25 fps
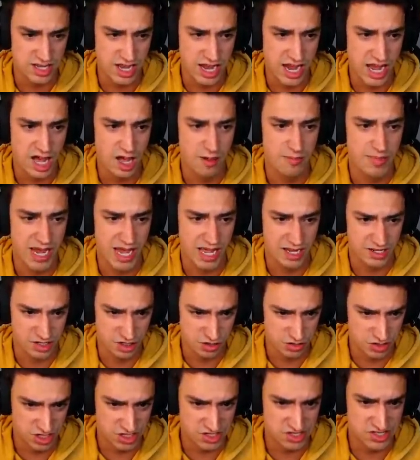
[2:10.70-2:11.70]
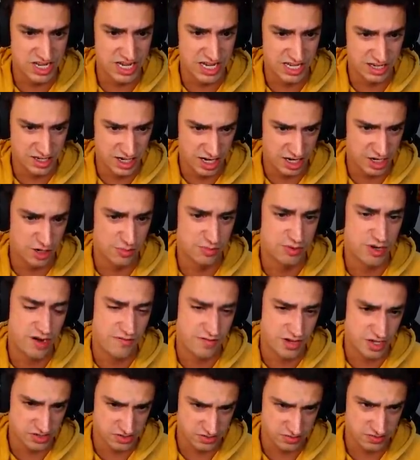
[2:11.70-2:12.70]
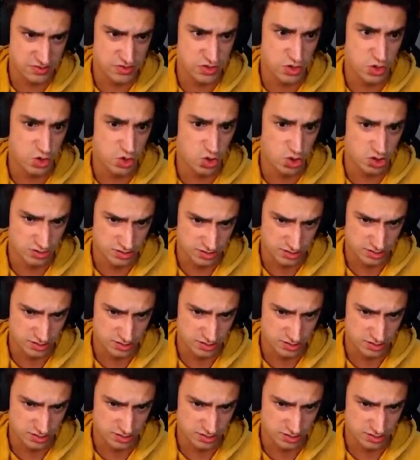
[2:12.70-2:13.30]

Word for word: how bad you just did in your previous circle.